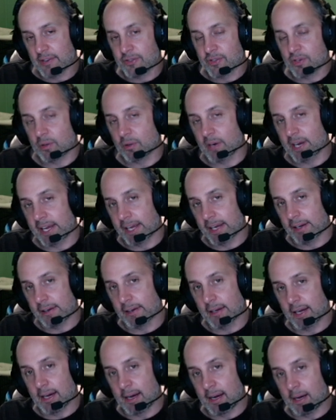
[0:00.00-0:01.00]
terrain.
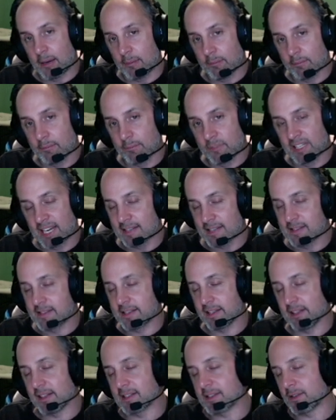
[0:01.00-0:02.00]

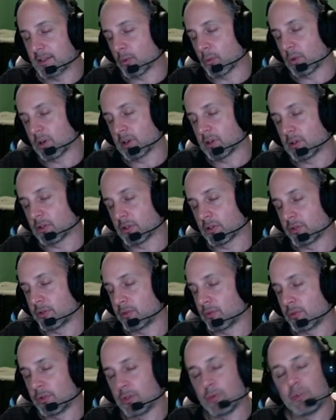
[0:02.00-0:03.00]
Godzillas of the world
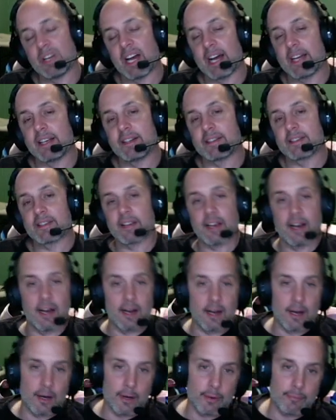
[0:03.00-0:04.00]
unite.
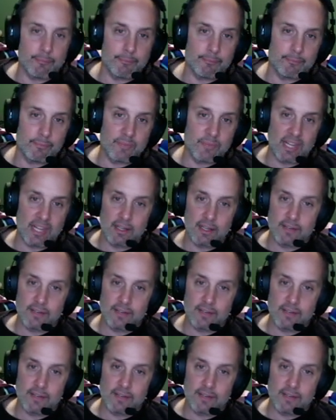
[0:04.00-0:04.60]
They love